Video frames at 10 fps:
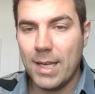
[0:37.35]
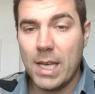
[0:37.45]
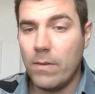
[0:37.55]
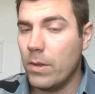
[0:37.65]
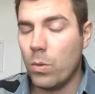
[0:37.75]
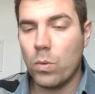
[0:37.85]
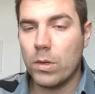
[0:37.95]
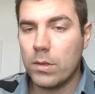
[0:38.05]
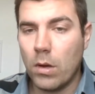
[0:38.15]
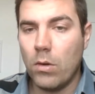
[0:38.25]
Even the
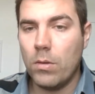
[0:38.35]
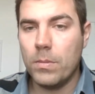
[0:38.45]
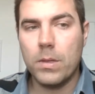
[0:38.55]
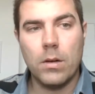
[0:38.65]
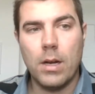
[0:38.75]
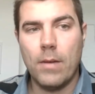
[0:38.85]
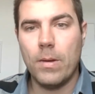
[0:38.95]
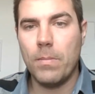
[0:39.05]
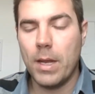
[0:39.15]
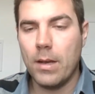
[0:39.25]
worst homes are
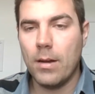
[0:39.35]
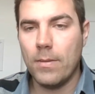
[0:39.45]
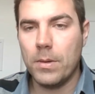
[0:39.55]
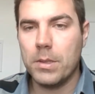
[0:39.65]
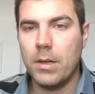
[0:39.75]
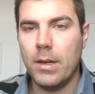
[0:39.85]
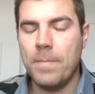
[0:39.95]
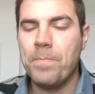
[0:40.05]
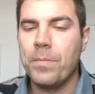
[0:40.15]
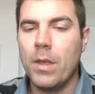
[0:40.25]
having many offers on it.
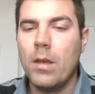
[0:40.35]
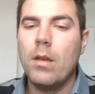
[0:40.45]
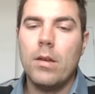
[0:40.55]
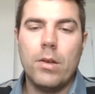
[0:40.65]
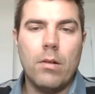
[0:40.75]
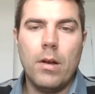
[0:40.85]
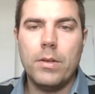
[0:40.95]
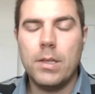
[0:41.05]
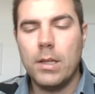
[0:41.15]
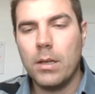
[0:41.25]

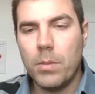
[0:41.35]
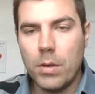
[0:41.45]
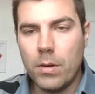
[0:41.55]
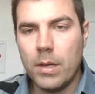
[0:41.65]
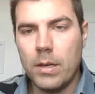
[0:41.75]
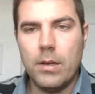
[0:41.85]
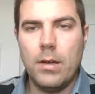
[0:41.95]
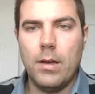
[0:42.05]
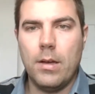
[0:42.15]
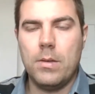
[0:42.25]
Us in the community,
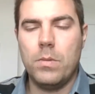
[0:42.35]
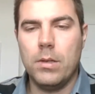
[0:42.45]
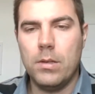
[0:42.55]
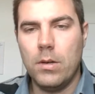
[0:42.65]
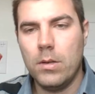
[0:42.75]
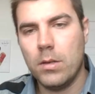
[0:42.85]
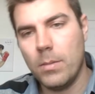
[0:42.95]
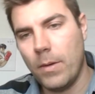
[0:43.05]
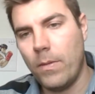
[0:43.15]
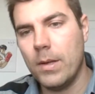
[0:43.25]
as realtors, all
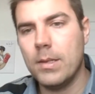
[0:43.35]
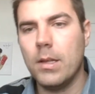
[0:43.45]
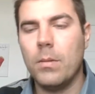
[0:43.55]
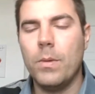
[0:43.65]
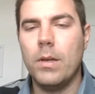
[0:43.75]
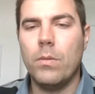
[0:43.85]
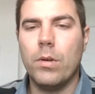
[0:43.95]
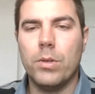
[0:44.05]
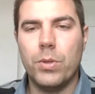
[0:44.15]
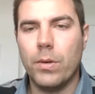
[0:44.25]
my friends in the community, we're
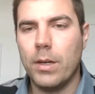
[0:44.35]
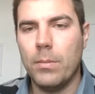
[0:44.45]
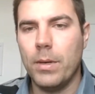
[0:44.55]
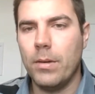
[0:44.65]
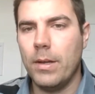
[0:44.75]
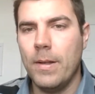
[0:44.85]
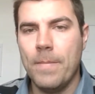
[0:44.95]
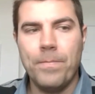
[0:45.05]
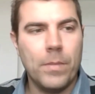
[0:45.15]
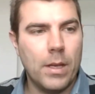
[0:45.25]
all joking about it.
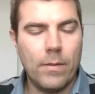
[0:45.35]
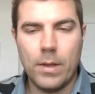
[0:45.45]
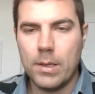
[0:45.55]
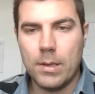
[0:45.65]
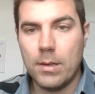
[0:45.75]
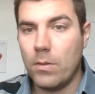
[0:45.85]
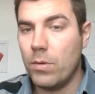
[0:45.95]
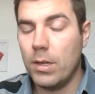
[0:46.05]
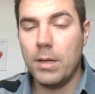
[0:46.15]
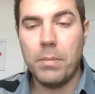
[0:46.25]
If this is a
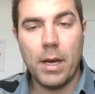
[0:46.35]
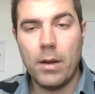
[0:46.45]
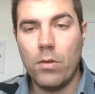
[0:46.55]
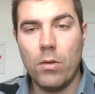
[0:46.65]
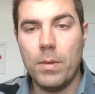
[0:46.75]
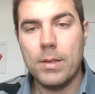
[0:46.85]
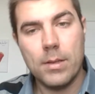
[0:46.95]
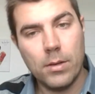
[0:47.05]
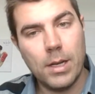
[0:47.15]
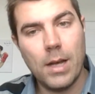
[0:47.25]
really bad home, it's
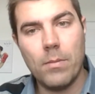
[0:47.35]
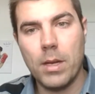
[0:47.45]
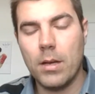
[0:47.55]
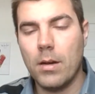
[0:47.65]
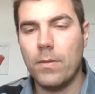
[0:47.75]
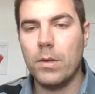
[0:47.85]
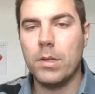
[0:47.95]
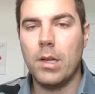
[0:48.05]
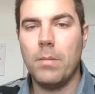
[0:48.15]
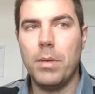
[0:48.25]
still going to have many offers
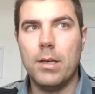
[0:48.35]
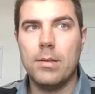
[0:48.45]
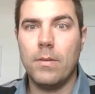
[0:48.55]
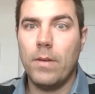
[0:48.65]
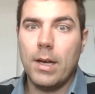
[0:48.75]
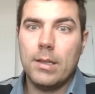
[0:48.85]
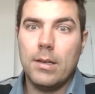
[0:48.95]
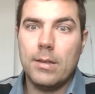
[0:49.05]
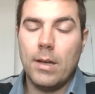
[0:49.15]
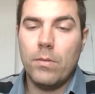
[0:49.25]
on it, because the fact
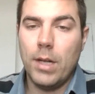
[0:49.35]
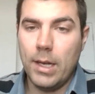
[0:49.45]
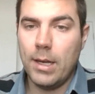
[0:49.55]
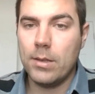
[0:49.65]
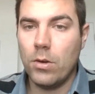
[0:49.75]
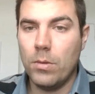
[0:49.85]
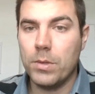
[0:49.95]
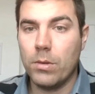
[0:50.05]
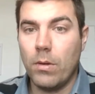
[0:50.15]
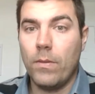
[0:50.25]
is that really nice homes are
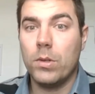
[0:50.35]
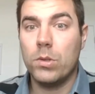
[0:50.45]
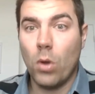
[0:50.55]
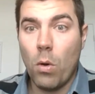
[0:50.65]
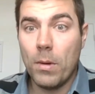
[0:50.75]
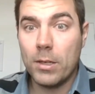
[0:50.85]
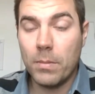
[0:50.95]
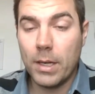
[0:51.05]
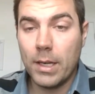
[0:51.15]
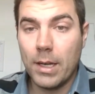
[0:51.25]
going for so much
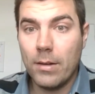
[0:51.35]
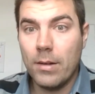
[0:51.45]
money now.